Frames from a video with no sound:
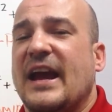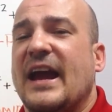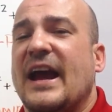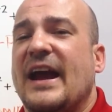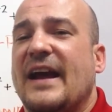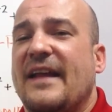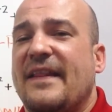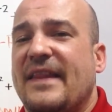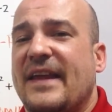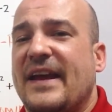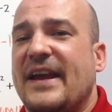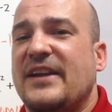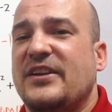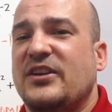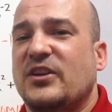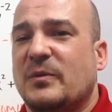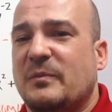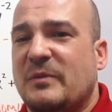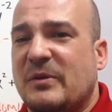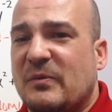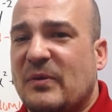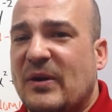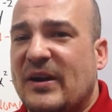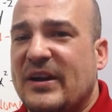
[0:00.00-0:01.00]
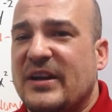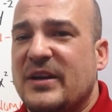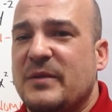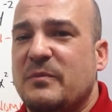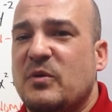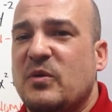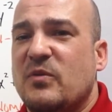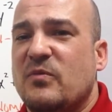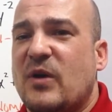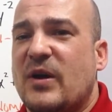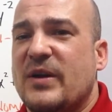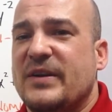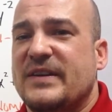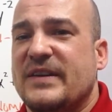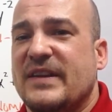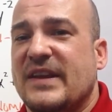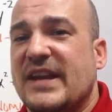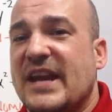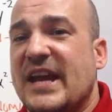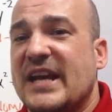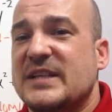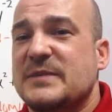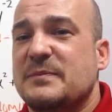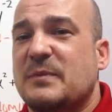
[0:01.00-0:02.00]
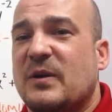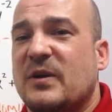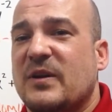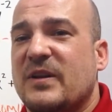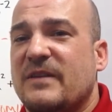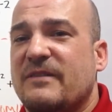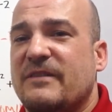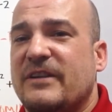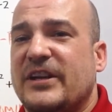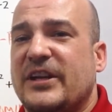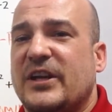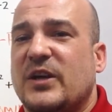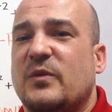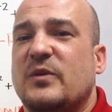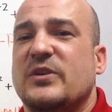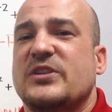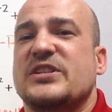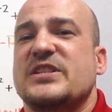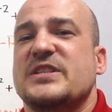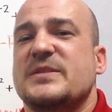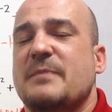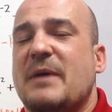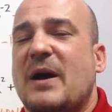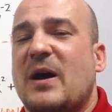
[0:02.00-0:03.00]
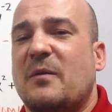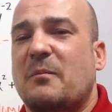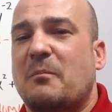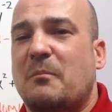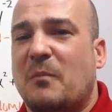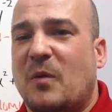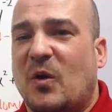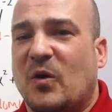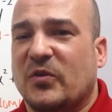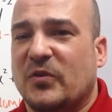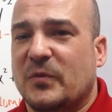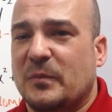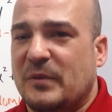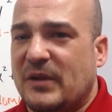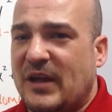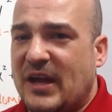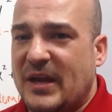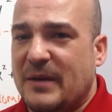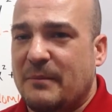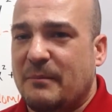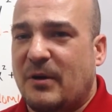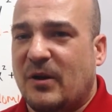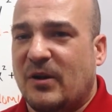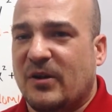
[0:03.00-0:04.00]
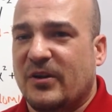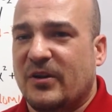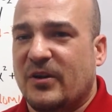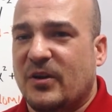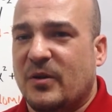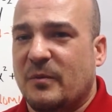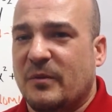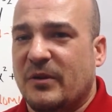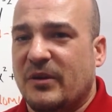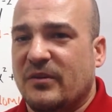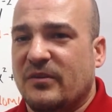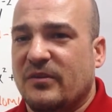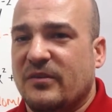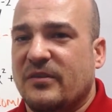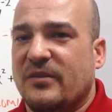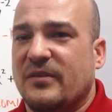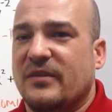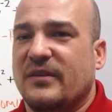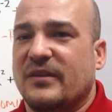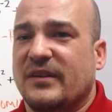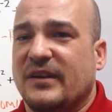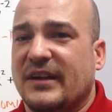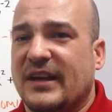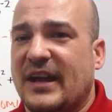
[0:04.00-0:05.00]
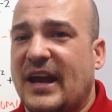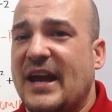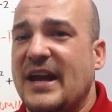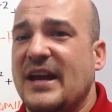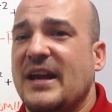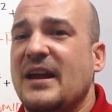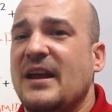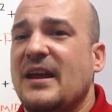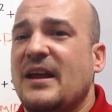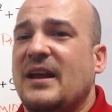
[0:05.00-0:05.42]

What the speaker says: And then you'll be ready to move on to the next part of the video, which is about multiplying polynomials. Okay?